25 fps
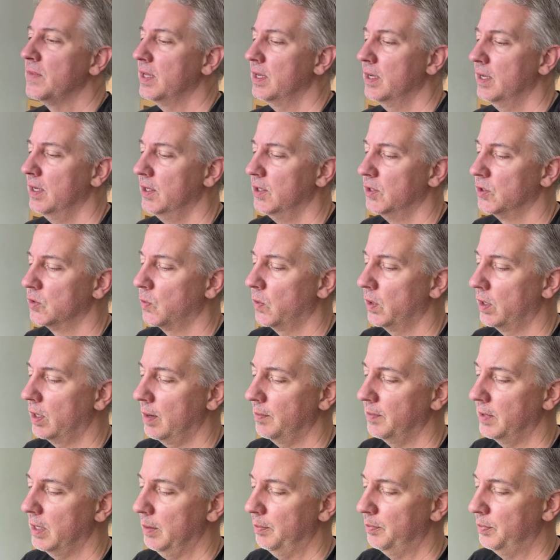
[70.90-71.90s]
is where I'm
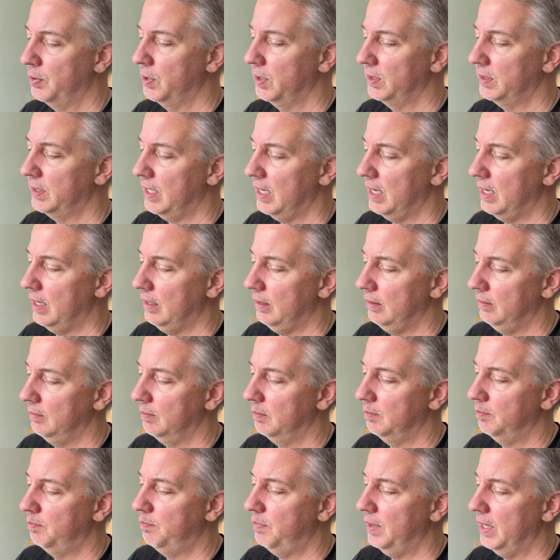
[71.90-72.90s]
going to put that
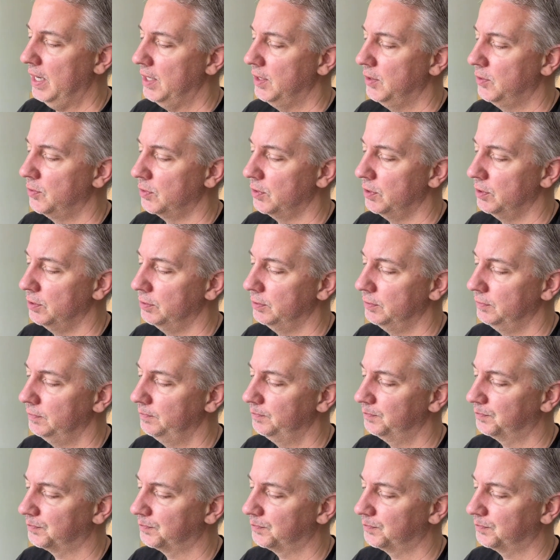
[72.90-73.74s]
bind rune.